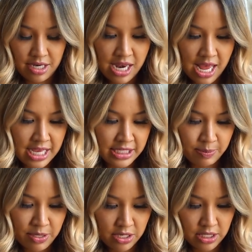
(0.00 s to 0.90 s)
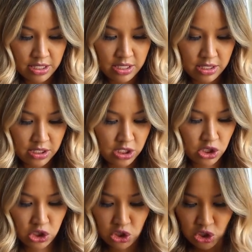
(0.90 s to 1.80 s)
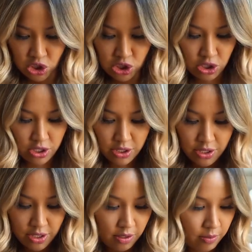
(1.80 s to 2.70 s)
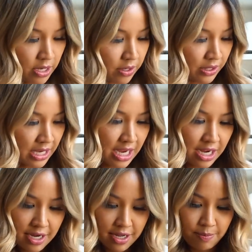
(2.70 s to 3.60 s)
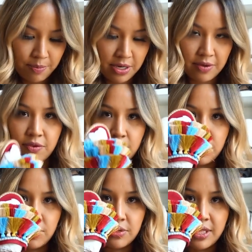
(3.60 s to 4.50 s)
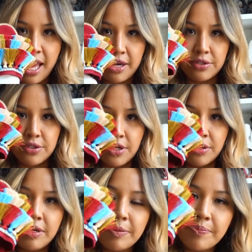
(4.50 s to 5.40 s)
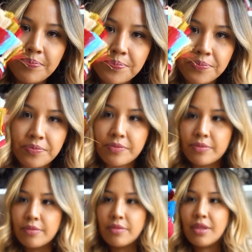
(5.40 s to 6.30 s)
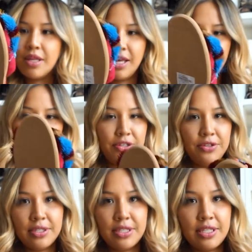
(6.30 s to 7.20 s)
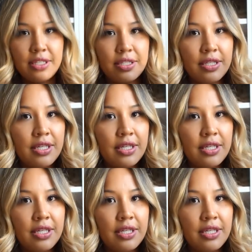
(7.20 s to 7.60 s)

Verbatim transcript: last but not least, we all need a bit of cute sandals, don't we? How cute are these?